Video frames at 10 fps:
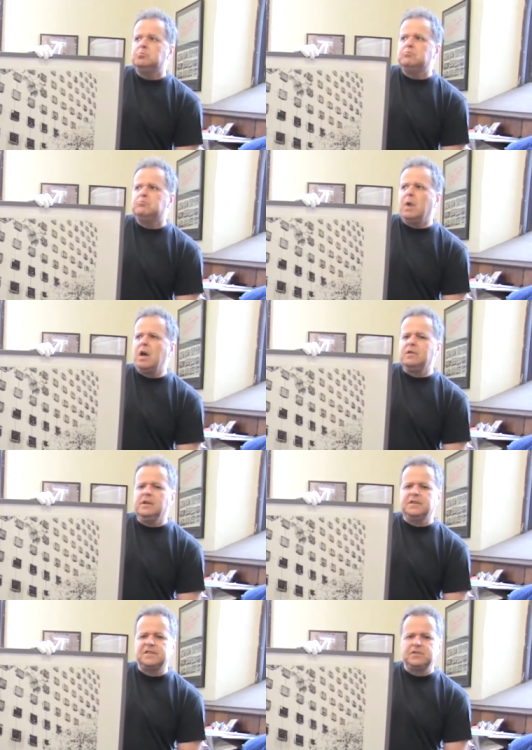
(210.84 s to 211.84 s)

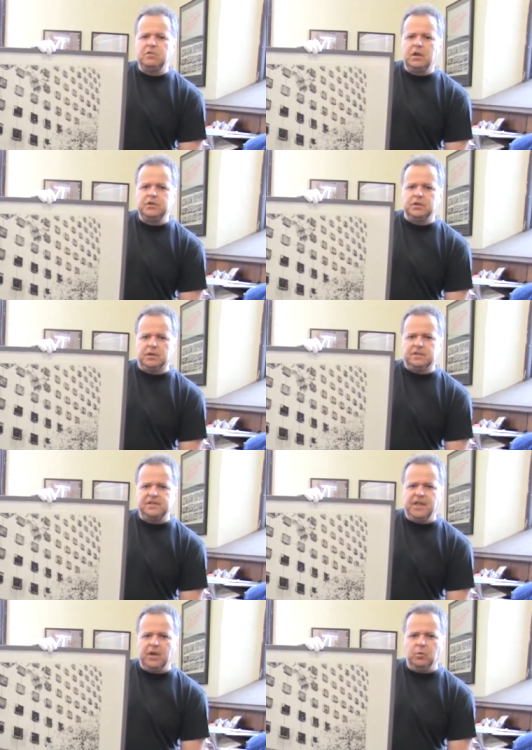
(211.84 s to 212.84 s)
modernist structures
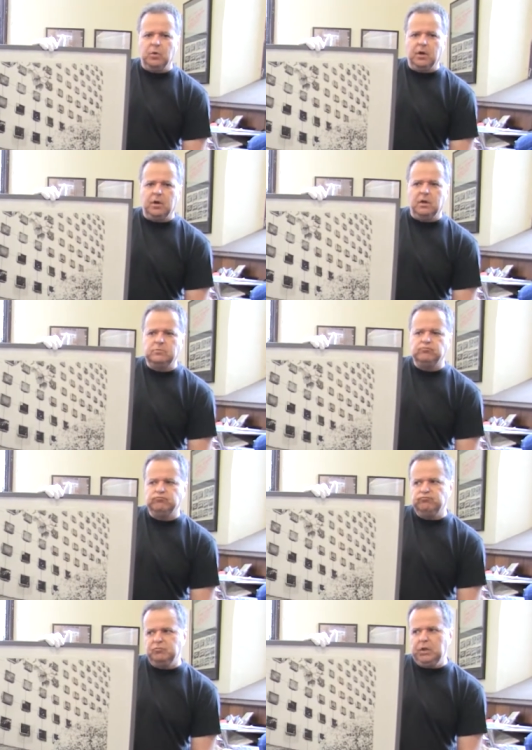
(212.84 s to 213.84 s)
that were,
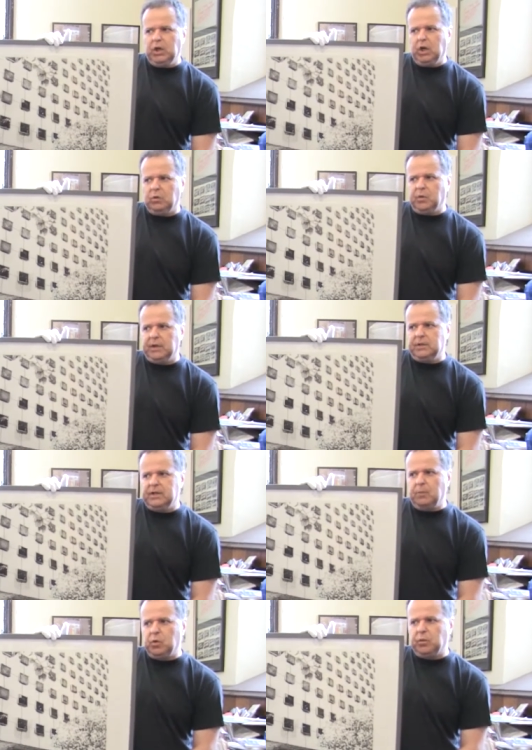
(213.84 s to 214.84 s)
when
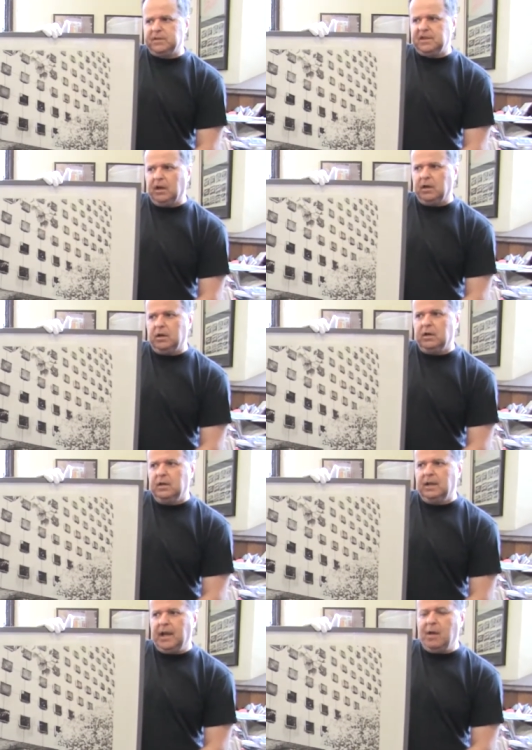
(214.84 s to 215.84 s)
Deborah was younger,
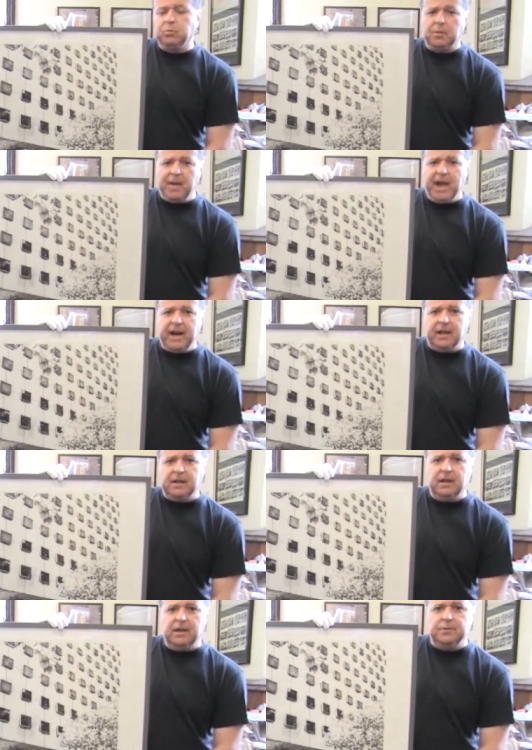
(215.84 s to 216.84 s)
emblematic
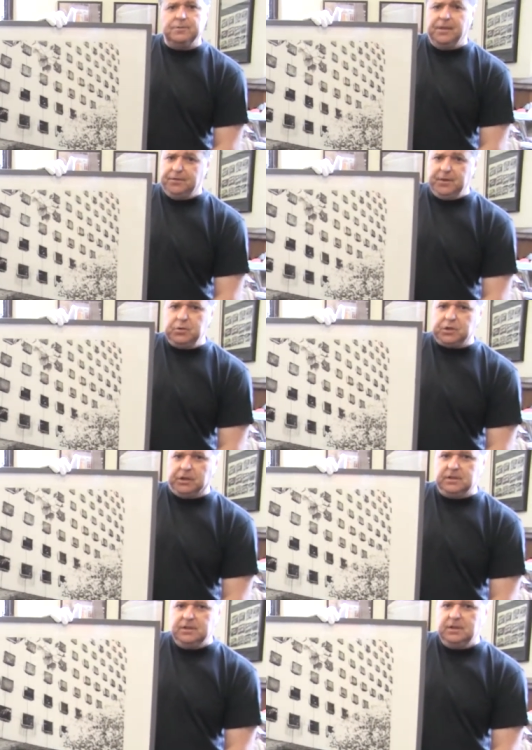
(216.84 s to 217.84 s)
of the
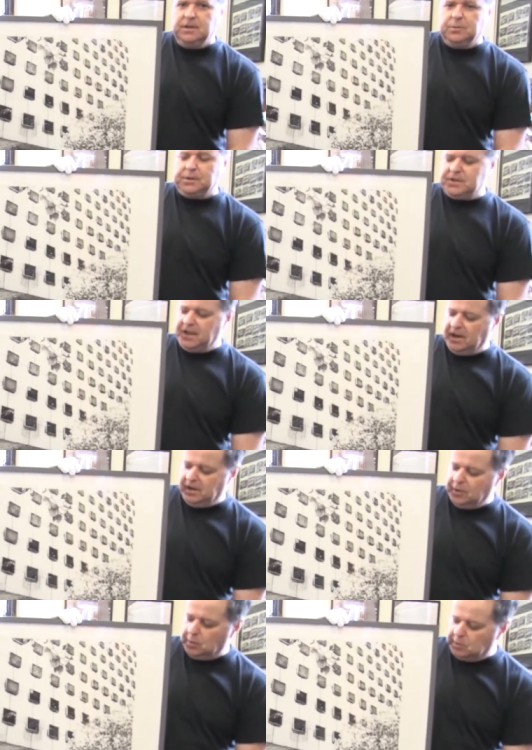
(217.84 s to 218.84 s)
future, which they are
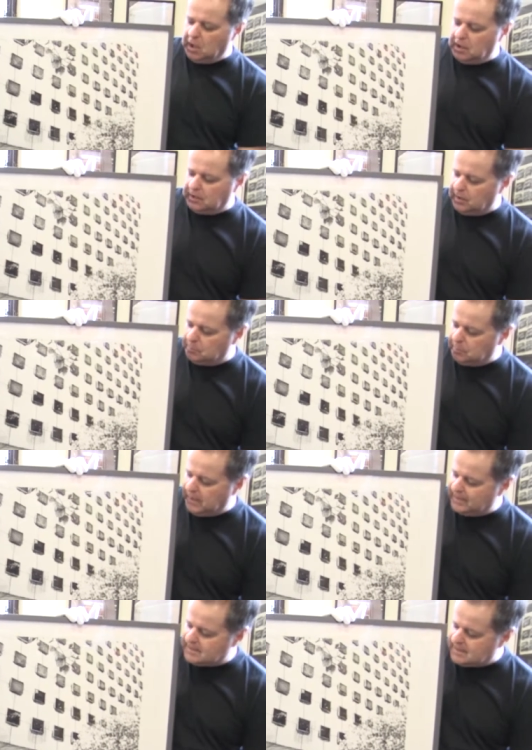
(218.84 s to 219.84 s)
no longer,
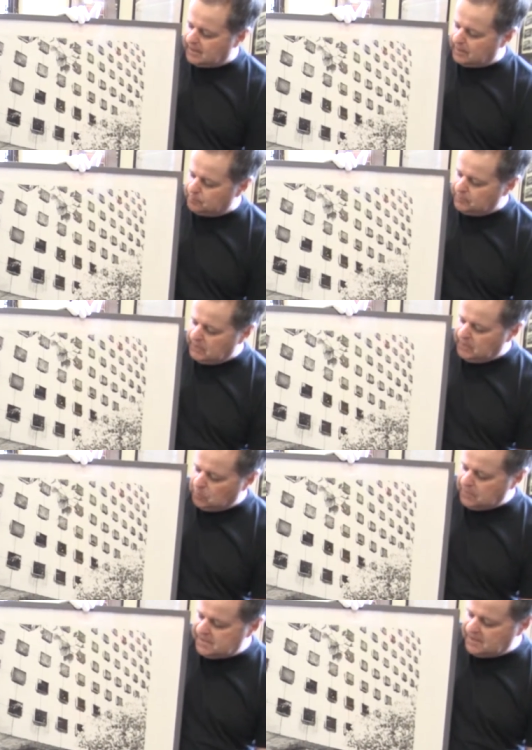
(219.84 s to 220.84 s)
but
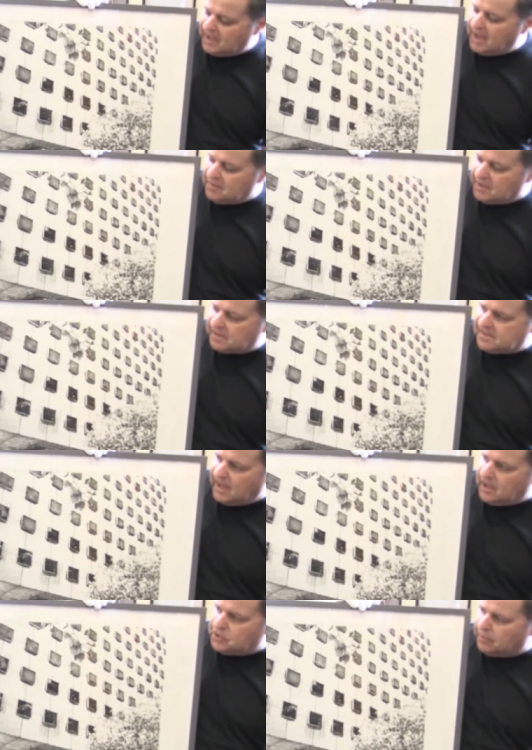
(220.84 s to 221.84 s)
we still have a
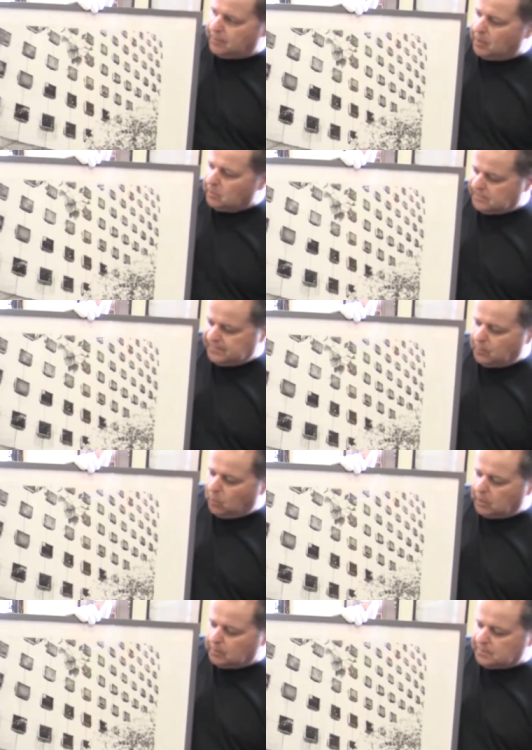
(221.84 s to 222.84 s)
nostalgia for those
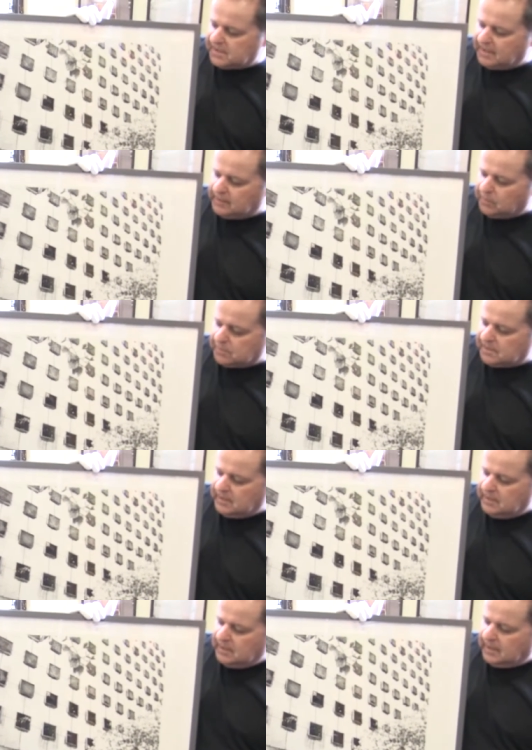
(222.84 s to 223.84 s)
forms and those
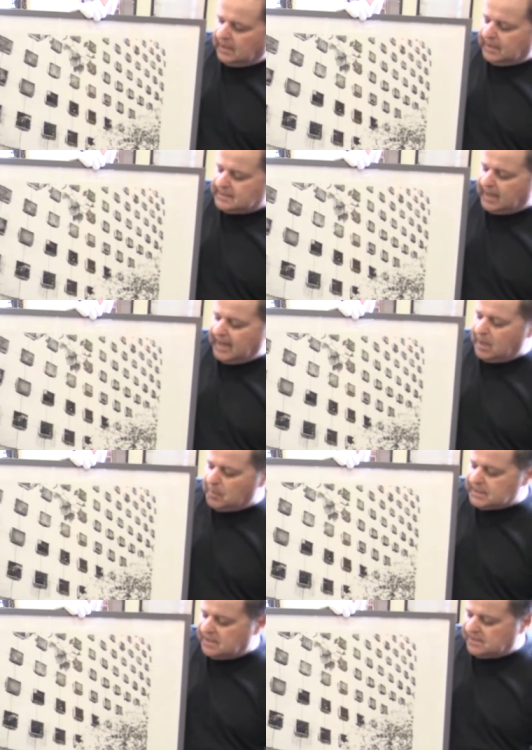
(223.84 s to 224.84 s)

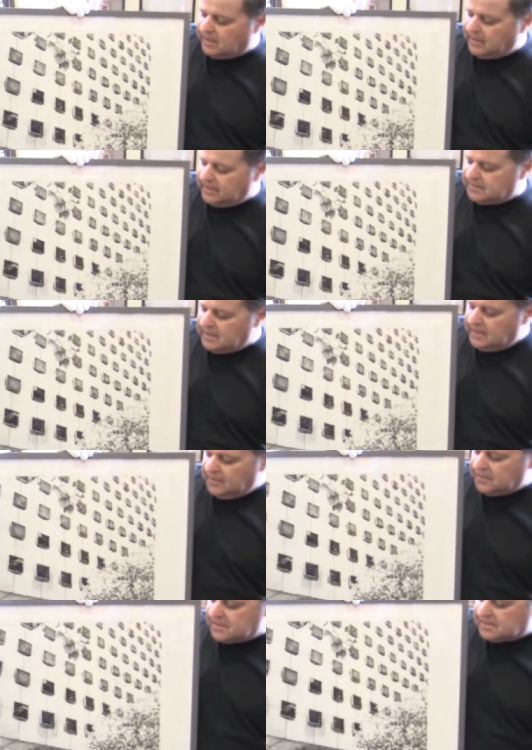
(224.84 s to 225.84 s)
dynamic designs.
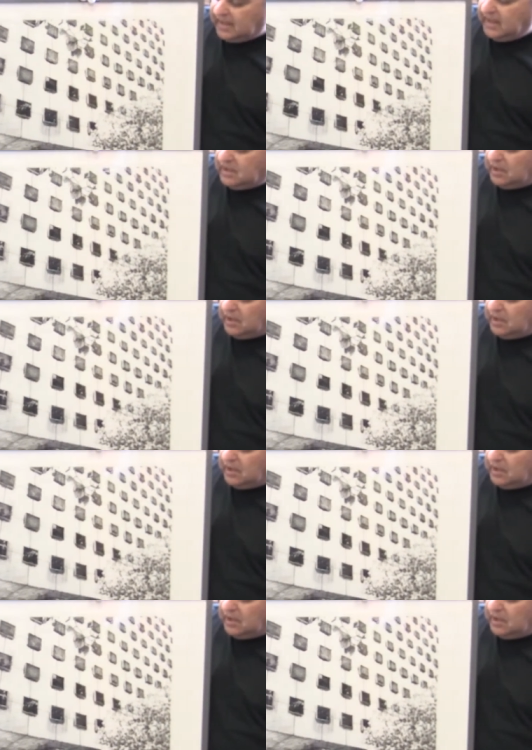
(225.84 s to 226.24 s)
This is ink